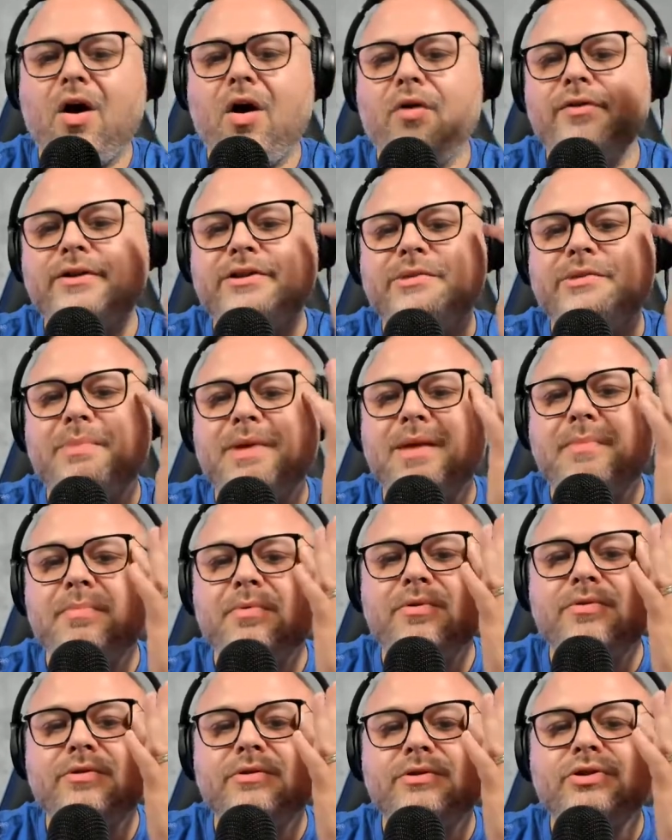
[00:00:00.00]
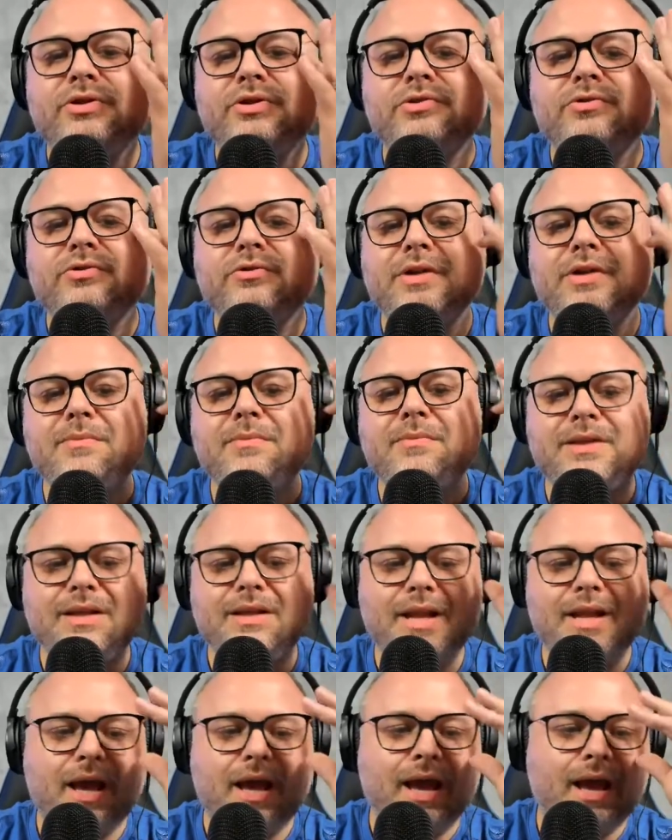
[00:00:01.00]
these people in the stream
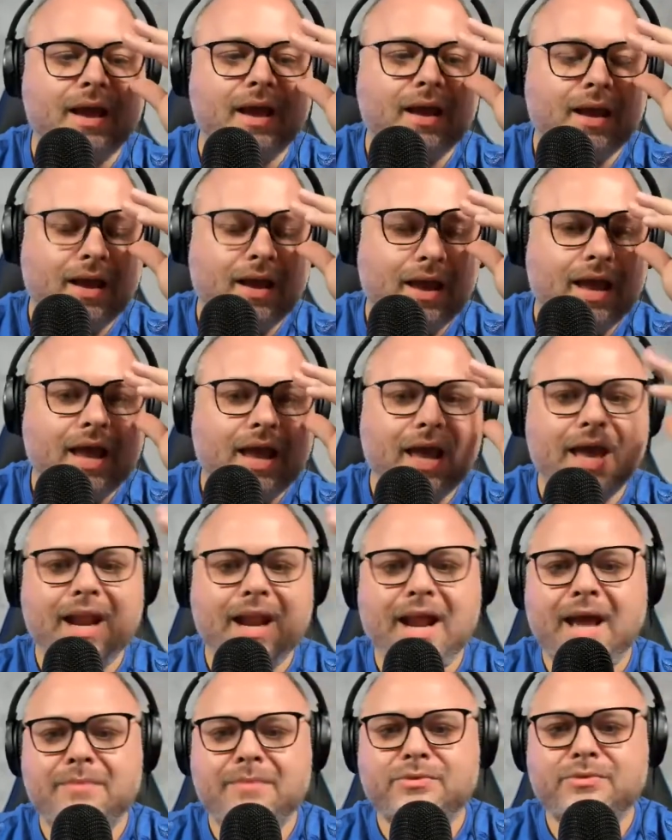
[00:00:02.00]
today, and I'm